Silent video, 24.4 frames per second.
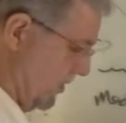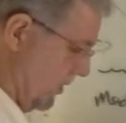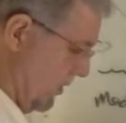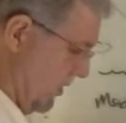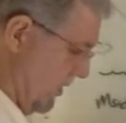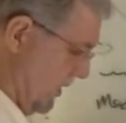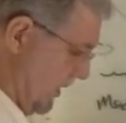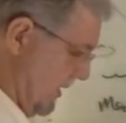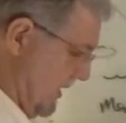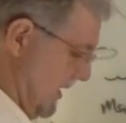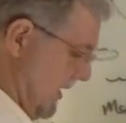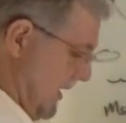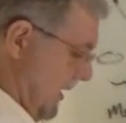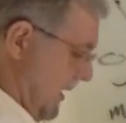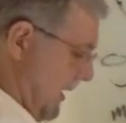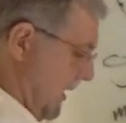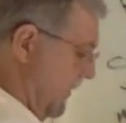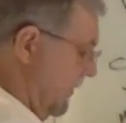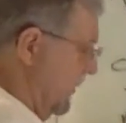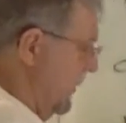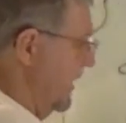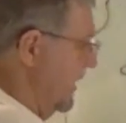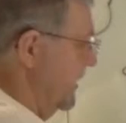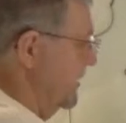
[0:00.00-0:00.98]
you so you can.
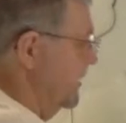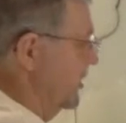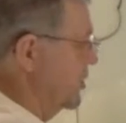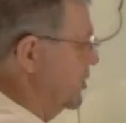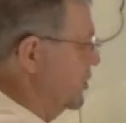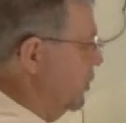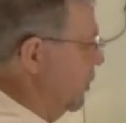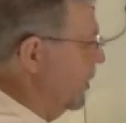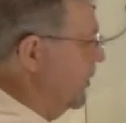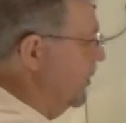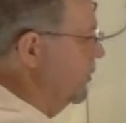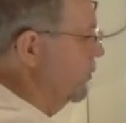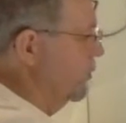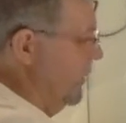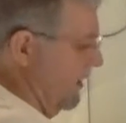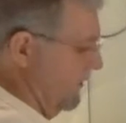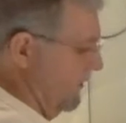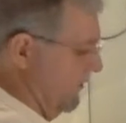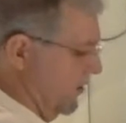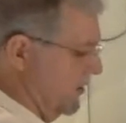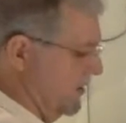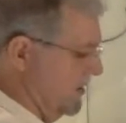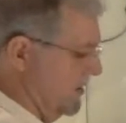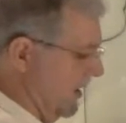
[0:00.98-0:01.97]
The, the Jordan
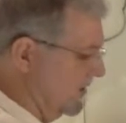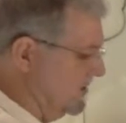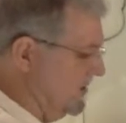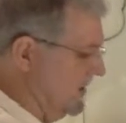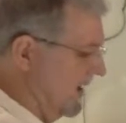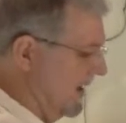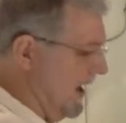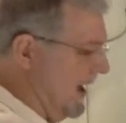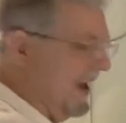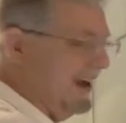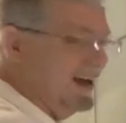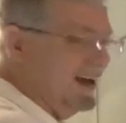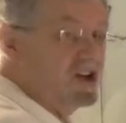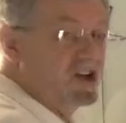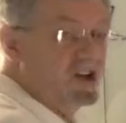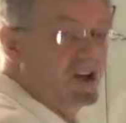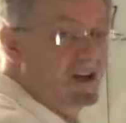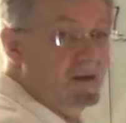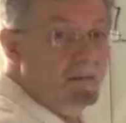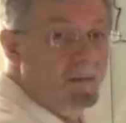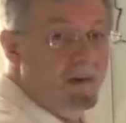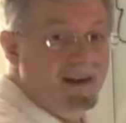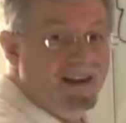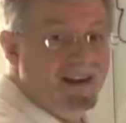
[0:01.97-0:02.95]
River doesn't actually